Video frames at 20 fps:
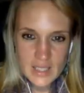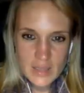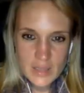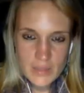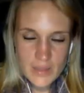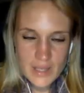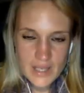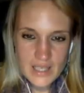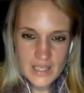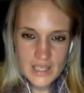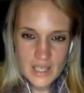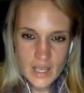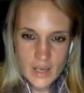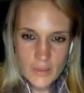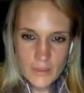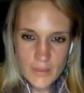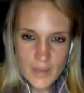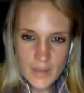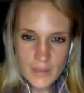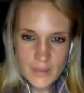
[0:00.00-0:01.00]
But in low
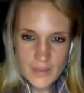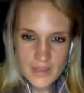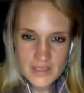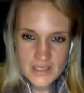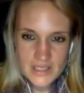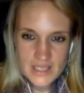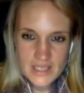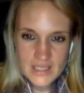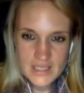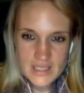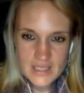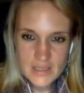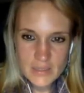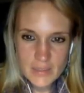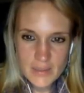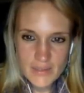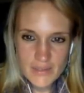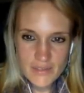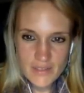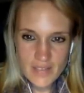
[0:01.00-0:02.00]
moments, it's a
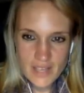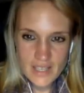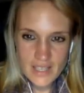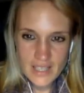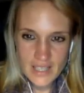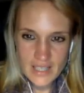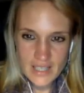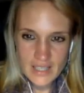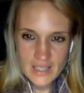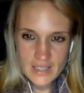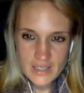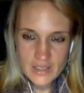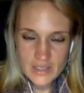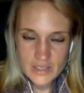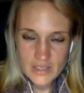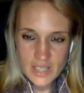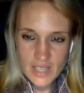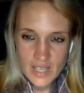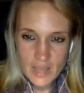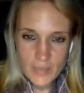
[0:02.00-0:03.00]
bit frightening. Could
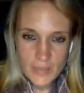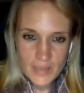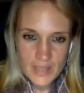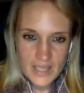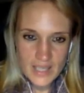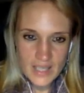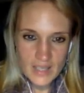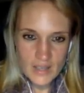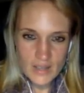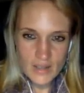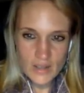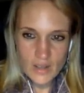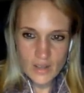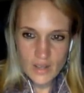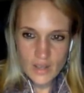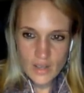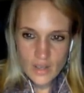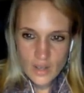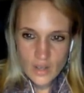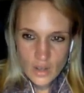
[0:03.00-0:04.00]
you help me get
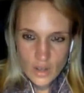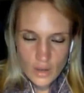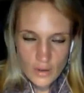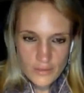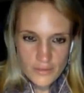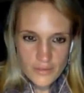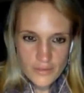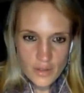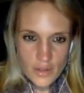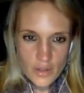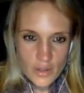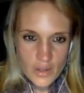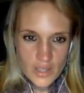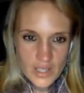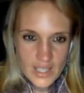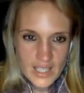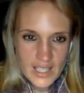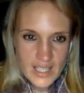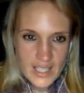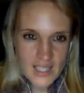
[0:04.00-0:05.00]
off the hook here?